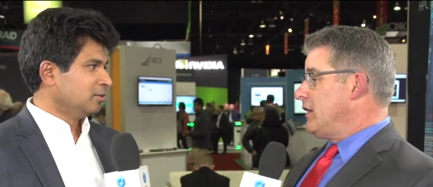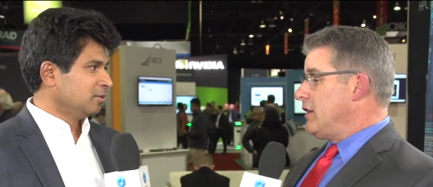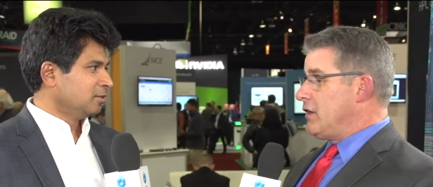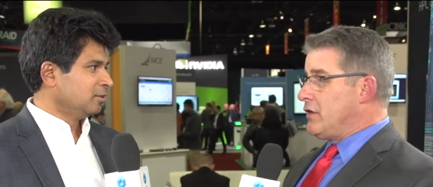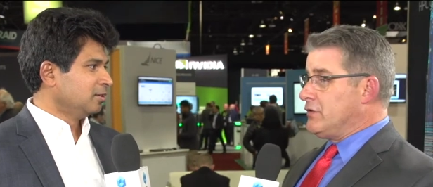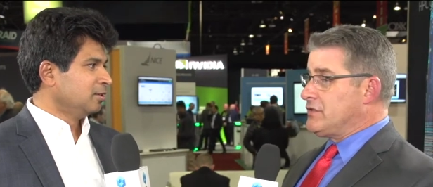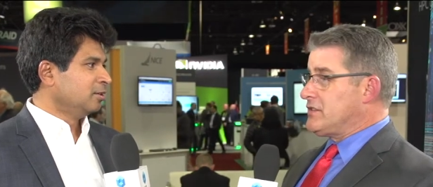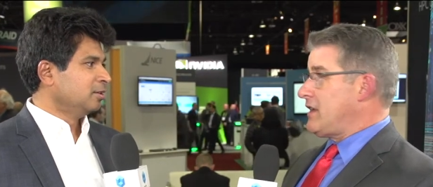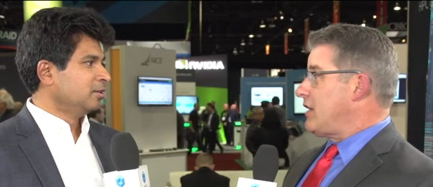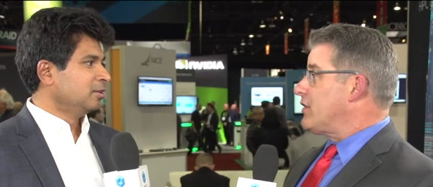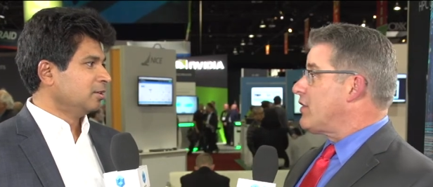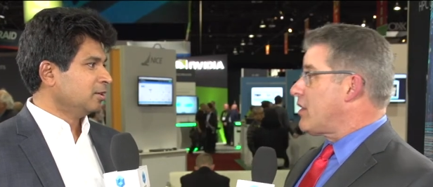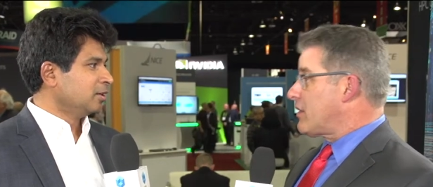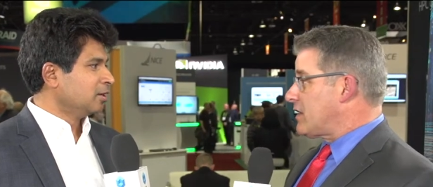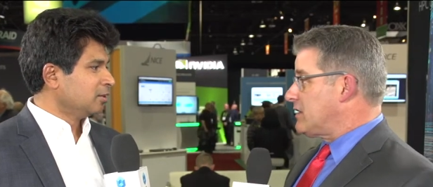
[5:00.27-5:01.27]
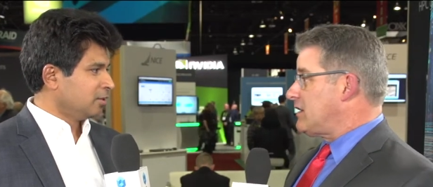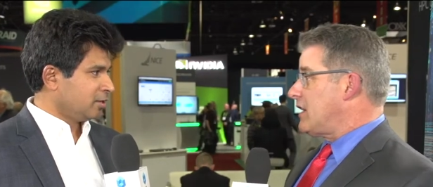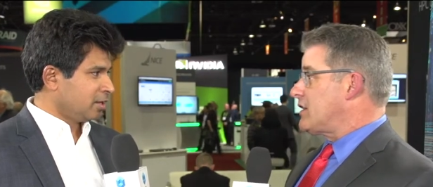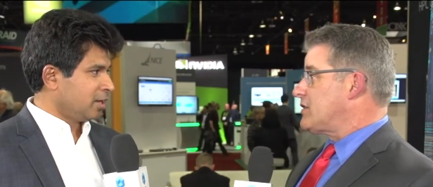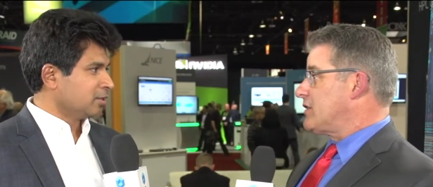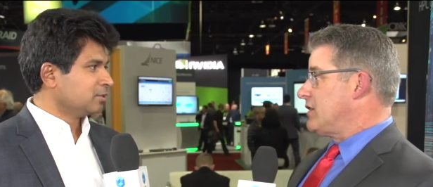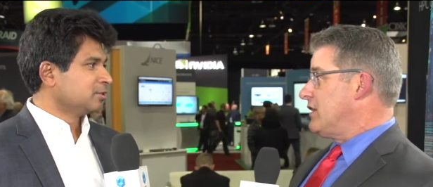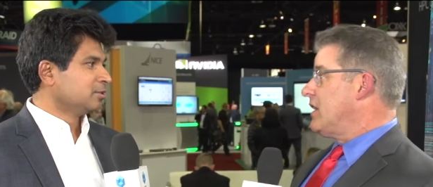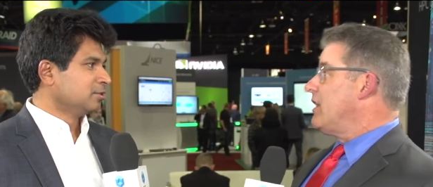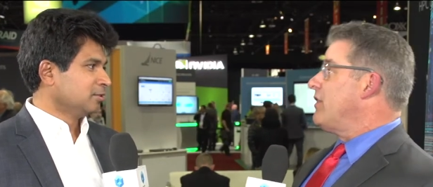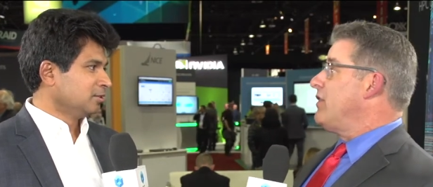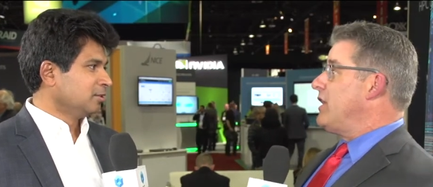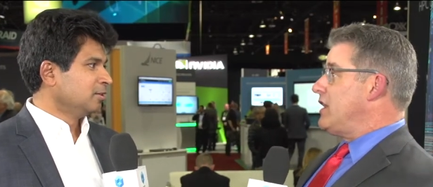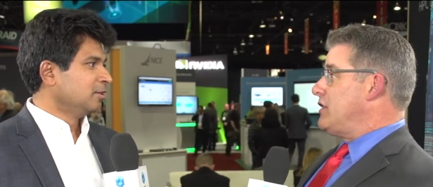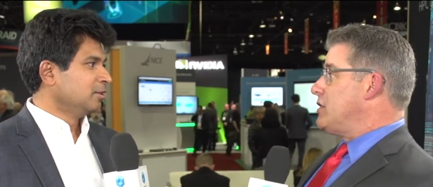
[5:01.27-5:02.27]
Speaker 1: you know, standard architecture, yes.
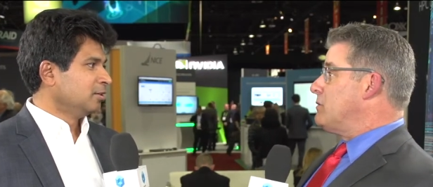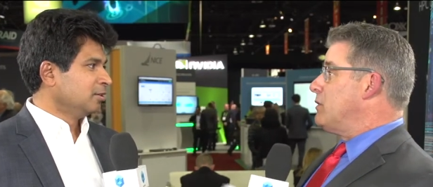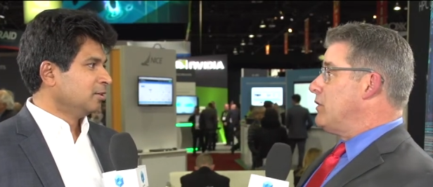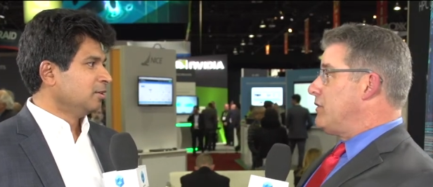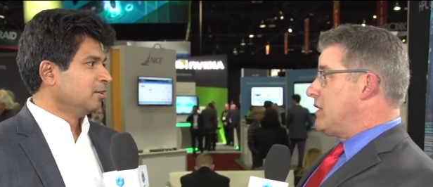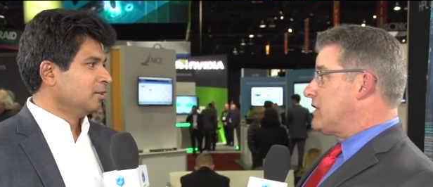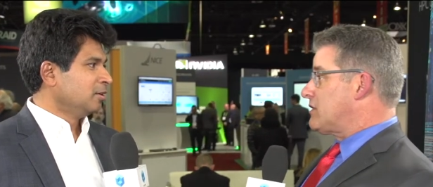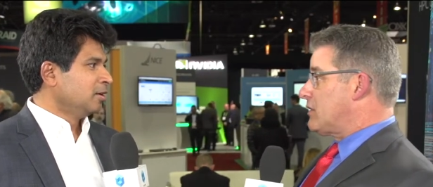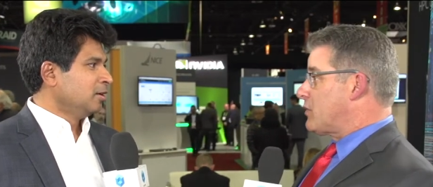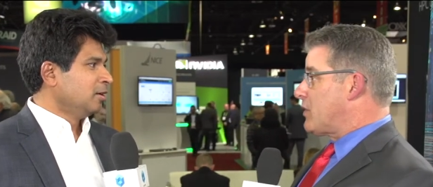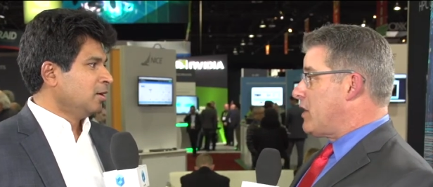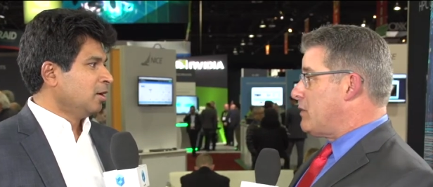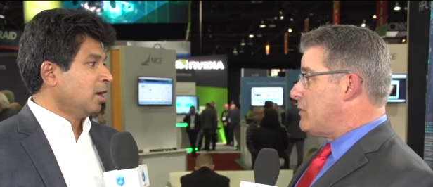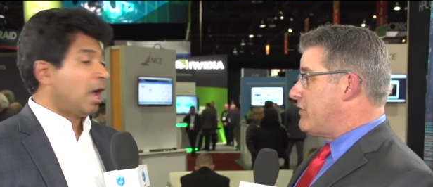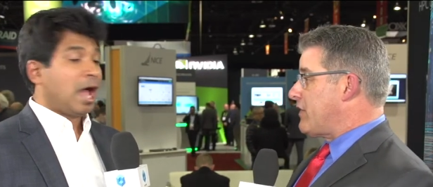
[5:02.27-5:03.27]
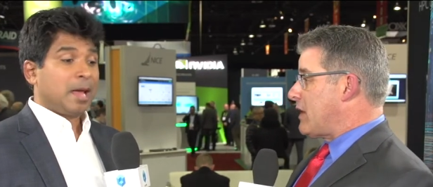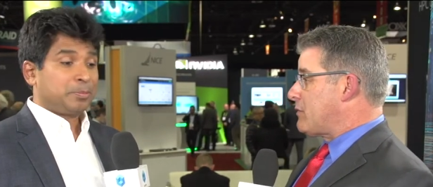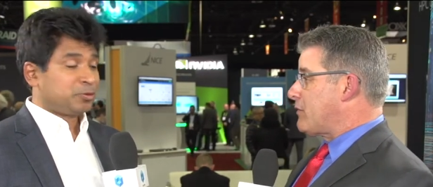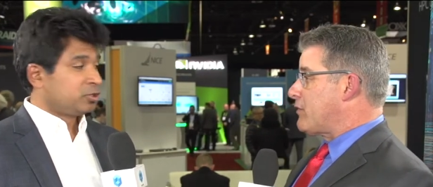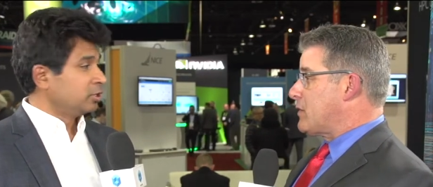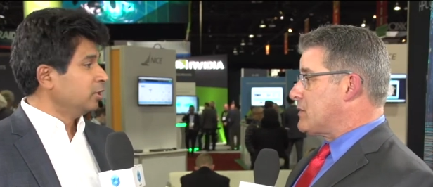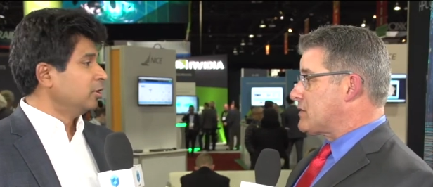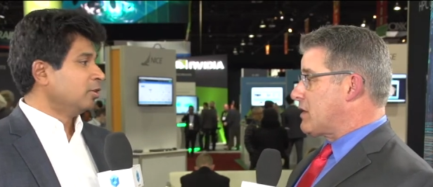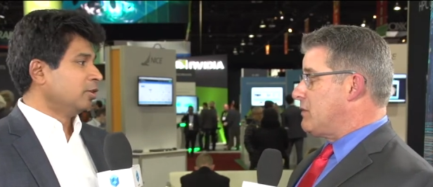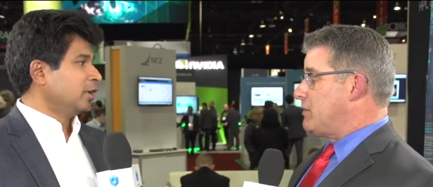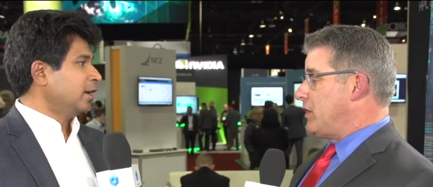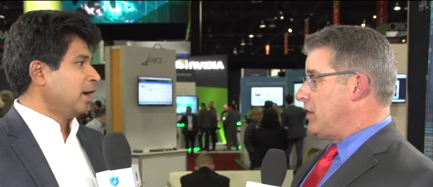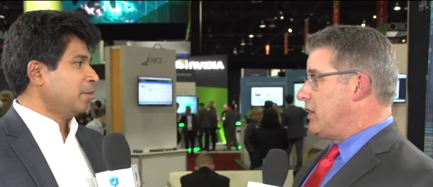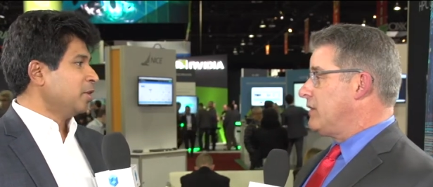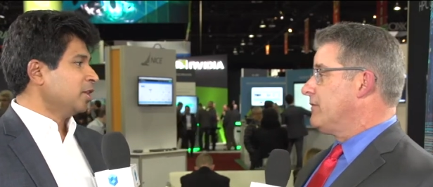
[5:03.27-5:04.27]
then you're moving into the realm of Absolutely, I